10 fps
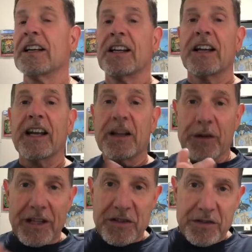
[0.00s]

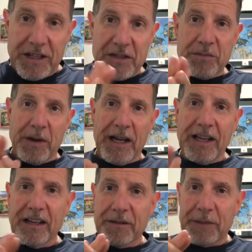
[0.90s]
Anyway, that's
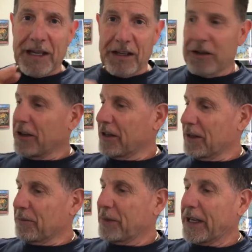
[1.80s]
my
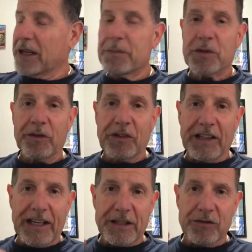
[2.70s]
pickups over the
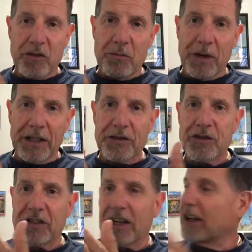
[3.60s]
last few
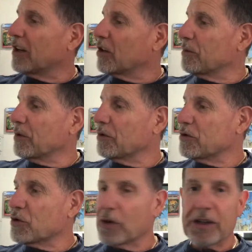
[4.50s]
months. Hope you
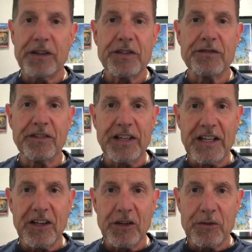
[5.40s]
enjoyed this
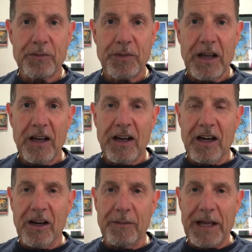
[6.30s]
video.
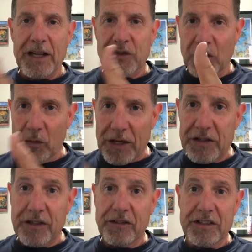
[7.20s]
As
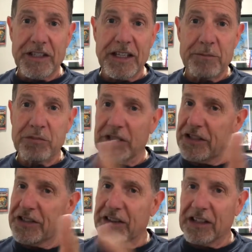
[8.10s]
always, if you did,
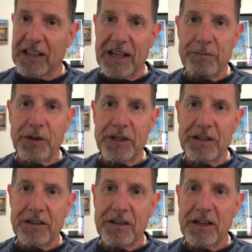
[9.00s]
please hit the like
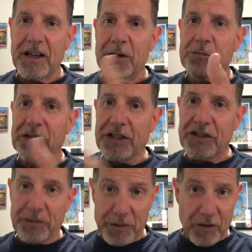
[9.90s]
button. Please
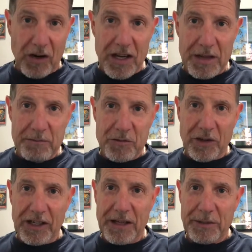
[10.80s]
subscribe. I'm
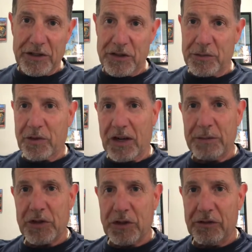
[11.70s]
trying to get my
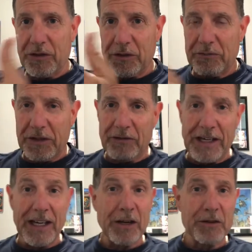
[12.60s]
subscribers over, right
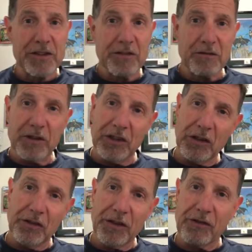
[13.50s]
now it's a little
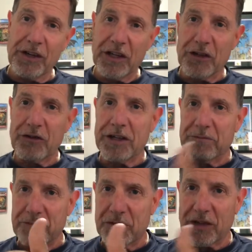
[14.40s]
over 300
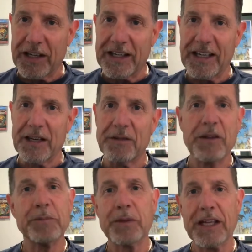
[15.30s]
and trying to get it
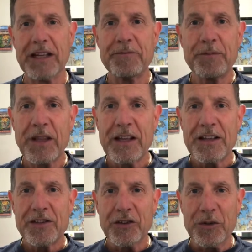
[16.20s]
up again.
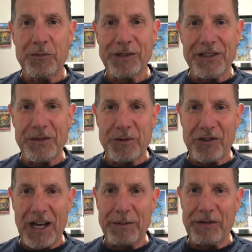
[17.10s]
So please
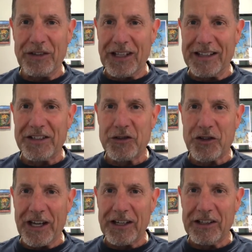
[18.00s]
subscribe if you like this
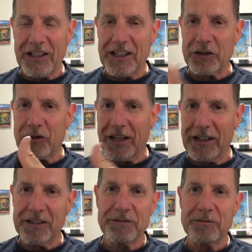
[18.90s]
channel, and I'll try
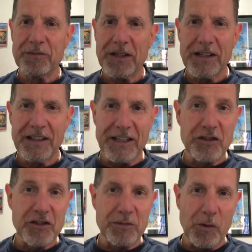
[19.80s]
to get you some more